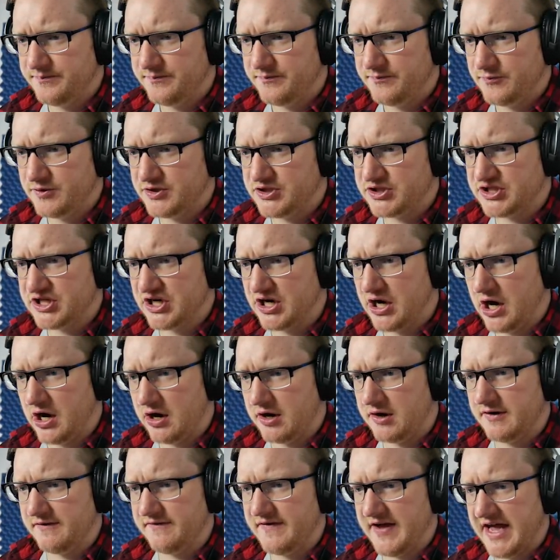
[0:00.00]
which is gonna
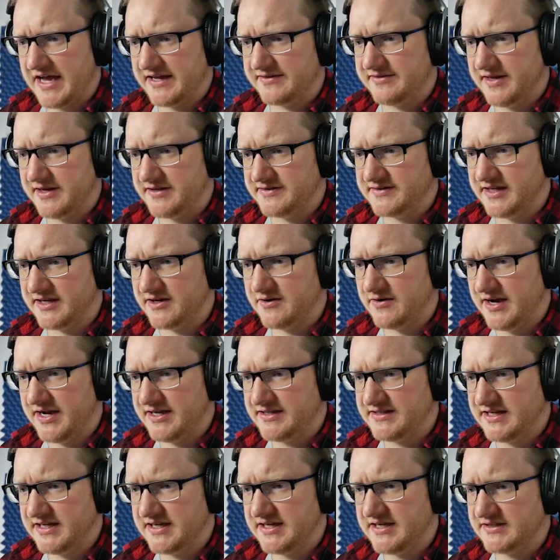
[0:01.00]
artifact things like
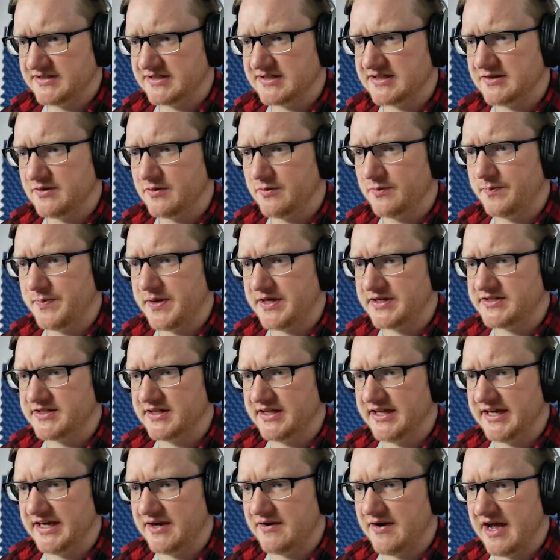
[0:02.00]
crazy, because the
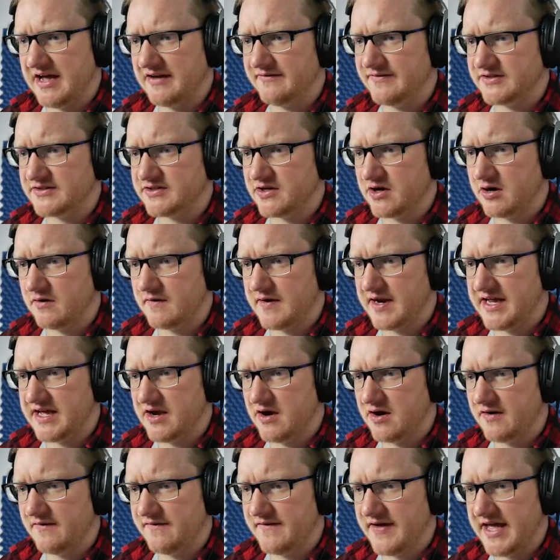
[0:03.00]
pixelated graphics are already
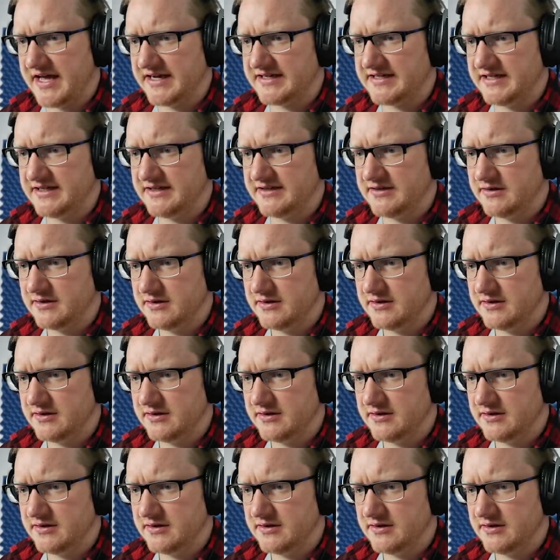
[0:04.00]
artifacted.